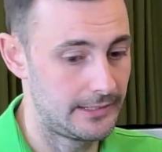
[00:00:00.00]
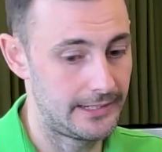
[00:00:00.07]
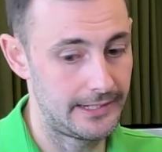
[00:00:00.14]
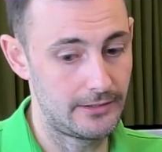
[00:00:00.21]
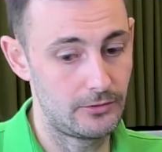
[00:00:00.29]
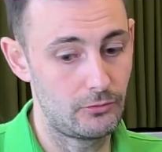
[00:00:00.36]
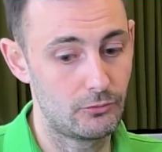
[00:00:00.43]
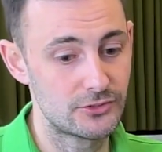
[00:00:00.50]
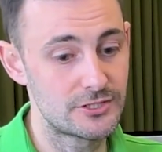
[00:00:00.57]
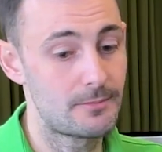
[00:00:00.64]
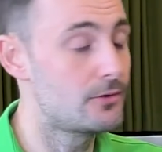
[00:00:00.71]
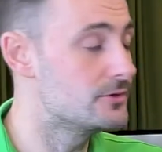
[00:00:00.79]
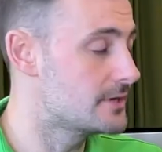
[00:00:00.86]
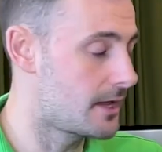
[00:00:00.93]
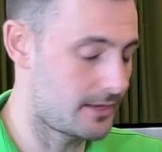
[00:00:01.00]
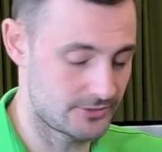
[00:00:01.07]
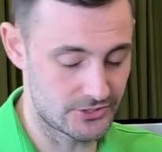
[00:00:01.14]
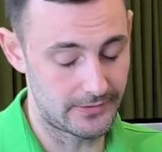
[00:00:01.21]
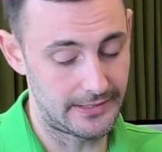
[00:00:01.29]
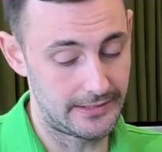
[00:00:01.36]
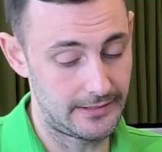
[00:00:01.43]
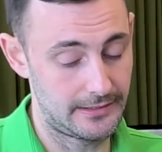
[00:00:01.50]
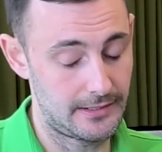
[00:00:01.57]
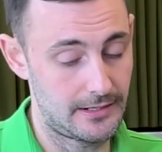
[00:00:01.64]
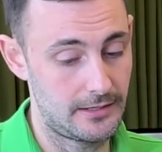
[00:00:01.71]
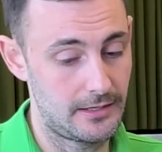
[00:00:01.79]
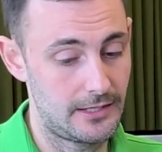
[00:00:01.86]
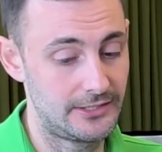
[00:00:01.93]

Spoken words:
a